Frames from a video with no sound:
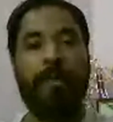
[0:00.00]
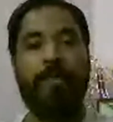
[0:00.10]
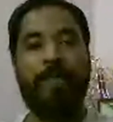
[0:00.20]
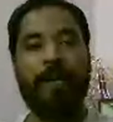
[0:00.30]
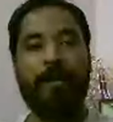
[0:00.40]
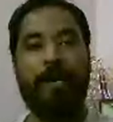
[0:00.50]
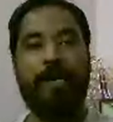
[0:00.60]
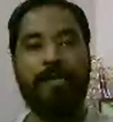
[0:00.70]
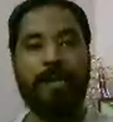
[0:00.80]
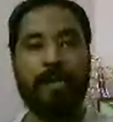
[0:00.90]
then I
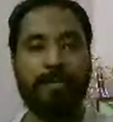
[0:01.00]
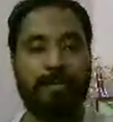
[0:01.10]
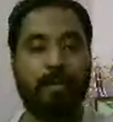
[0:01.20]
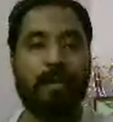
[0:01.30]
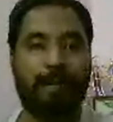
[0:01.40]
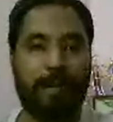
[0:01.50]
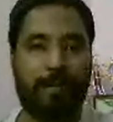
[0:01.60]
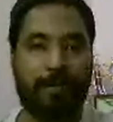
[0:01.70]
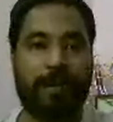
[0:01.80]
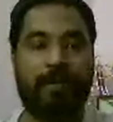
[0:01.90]
started shooting my
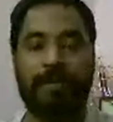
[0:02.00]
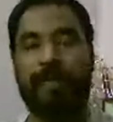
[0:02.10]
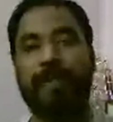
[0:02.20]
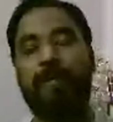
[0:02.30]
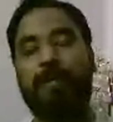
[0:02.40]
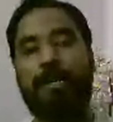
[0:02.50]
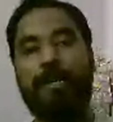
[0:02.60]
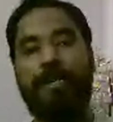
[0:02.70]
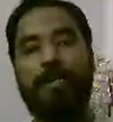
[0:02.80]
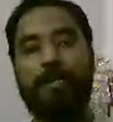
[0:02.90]
profile to different
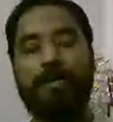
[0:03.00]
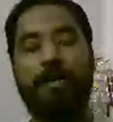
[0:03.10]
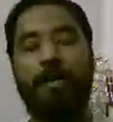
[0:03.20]
organization.